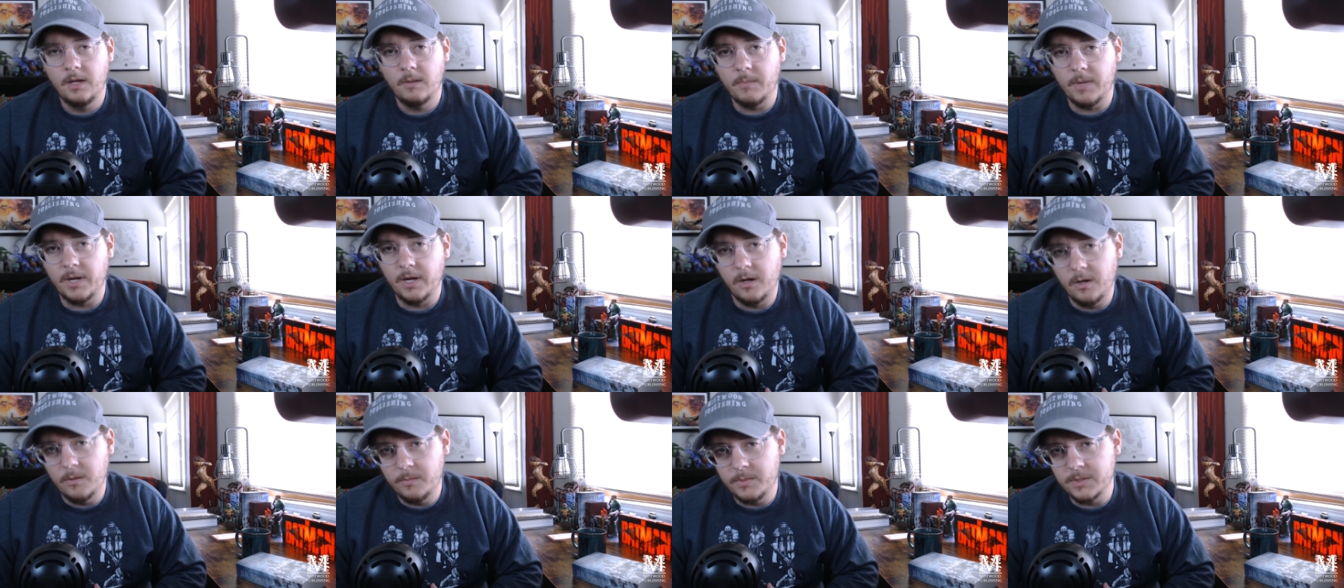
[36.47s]

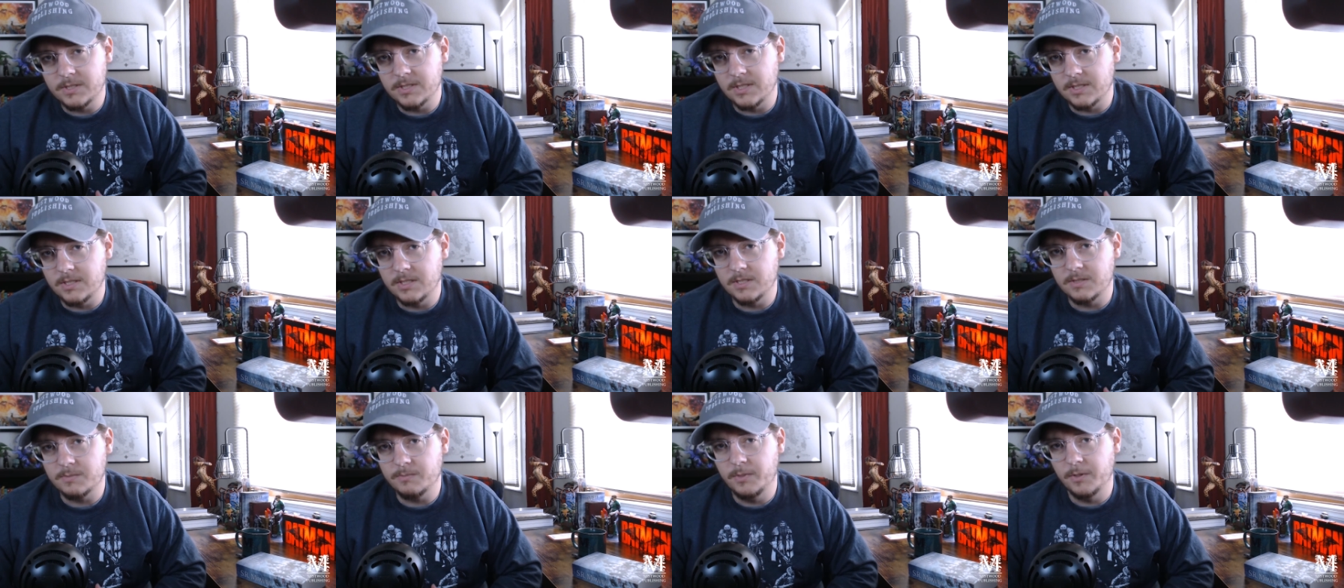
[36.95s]
My hope is
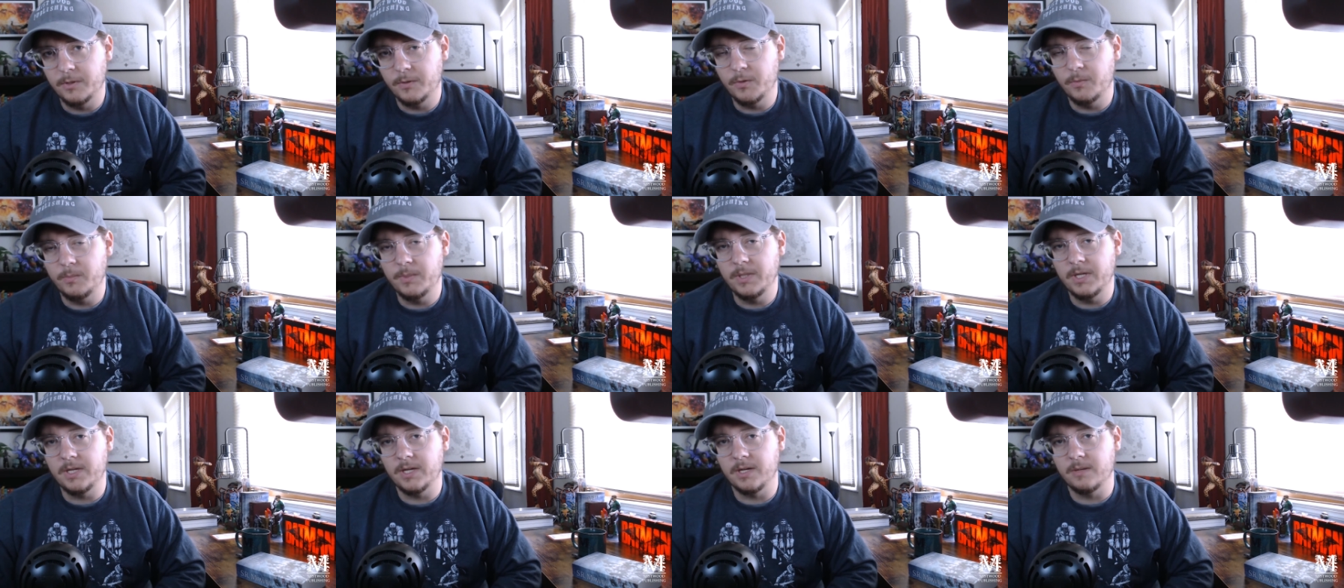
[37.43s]
that this book
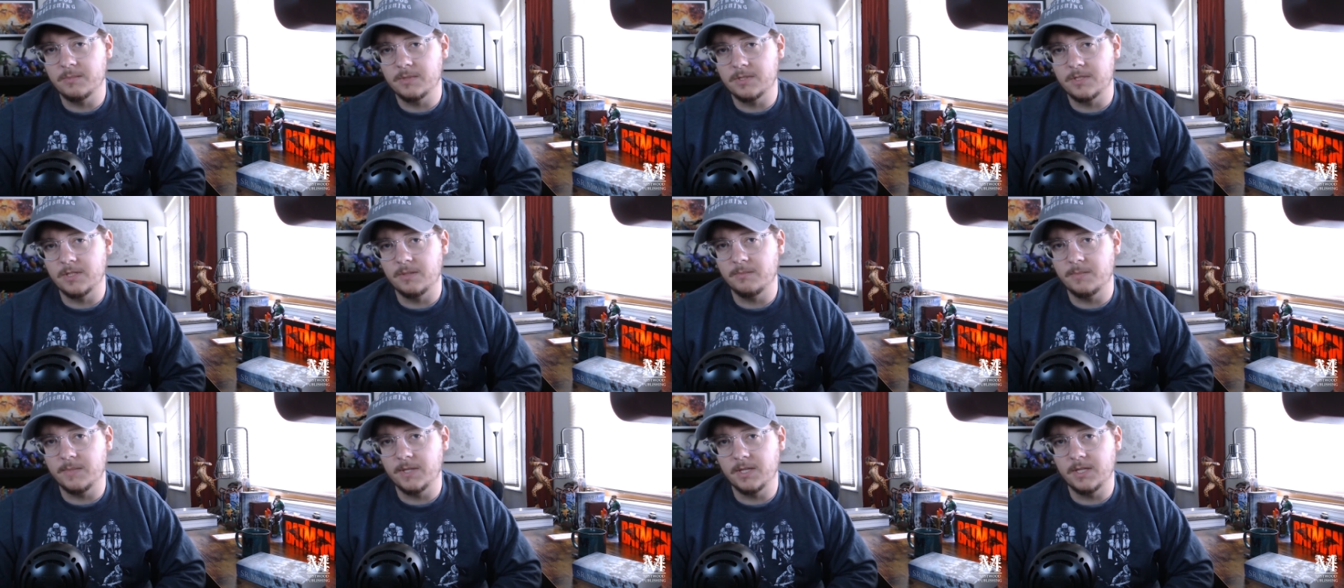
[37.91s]
will become
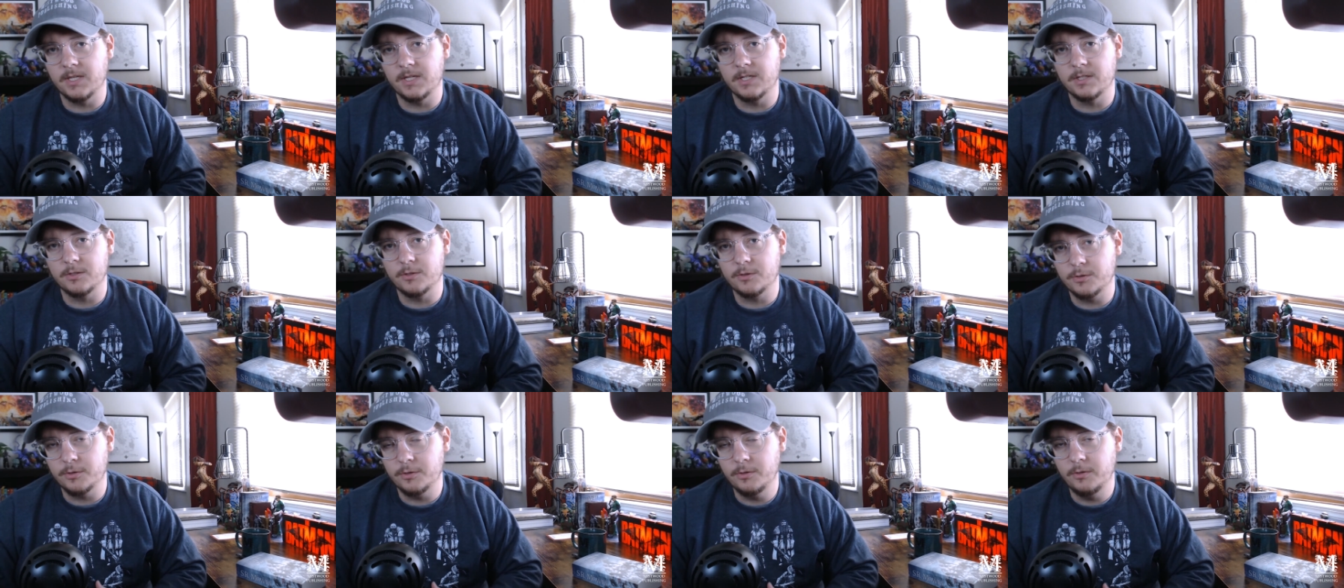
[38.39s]
something that
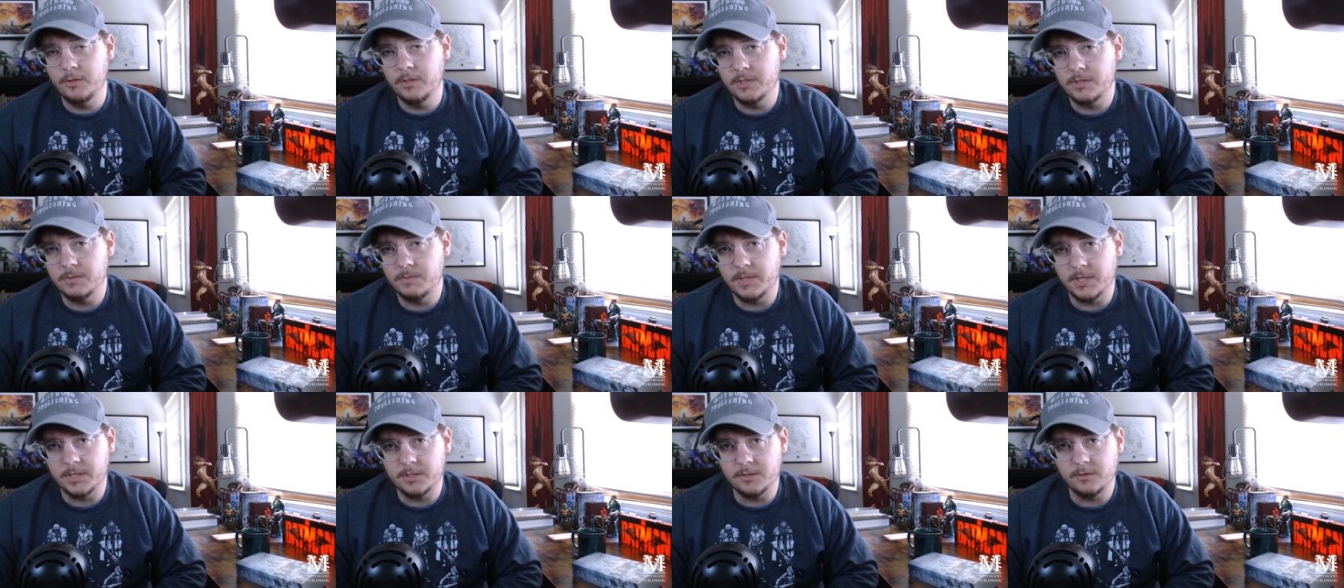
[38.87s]
is truly
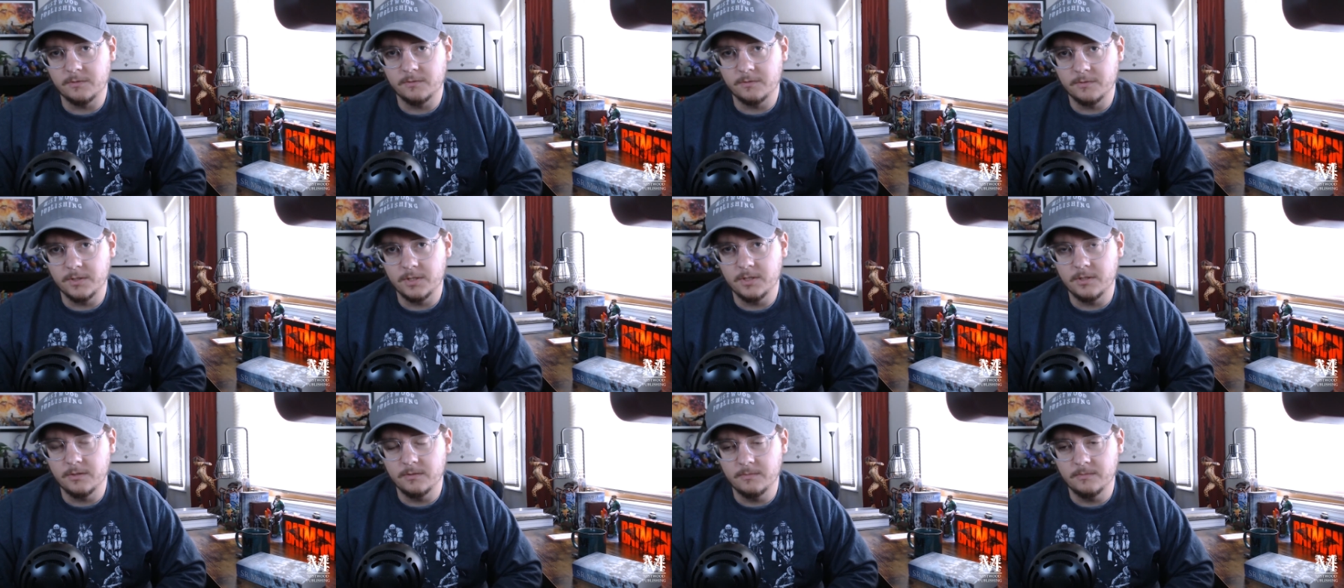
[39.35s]
special
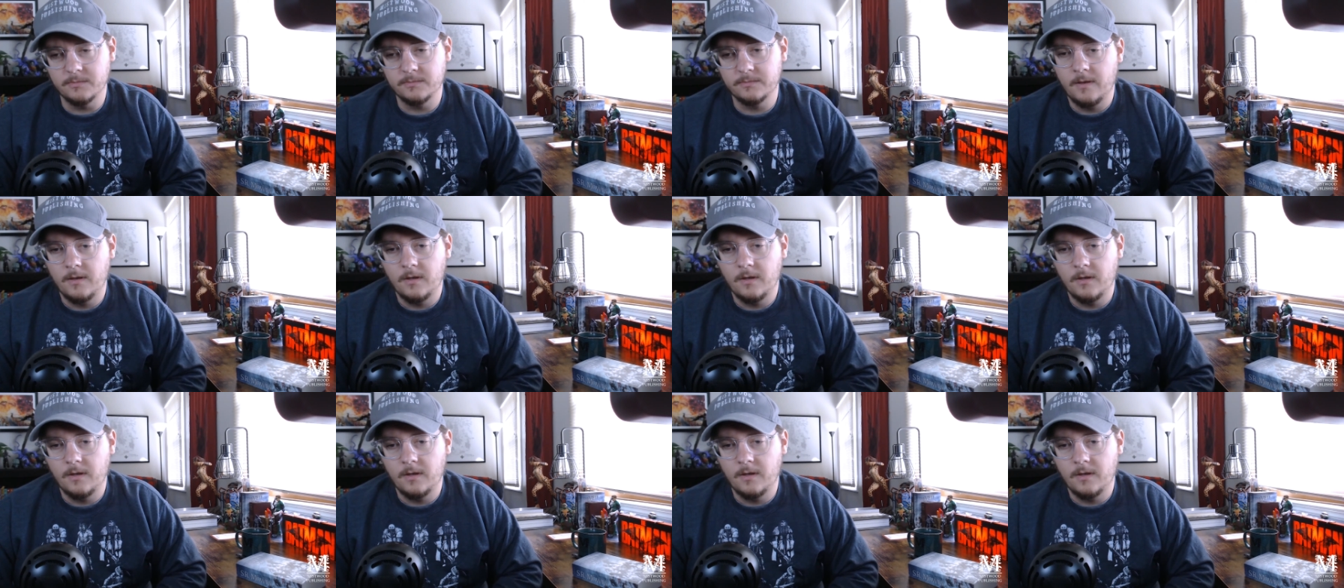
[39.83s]
for you,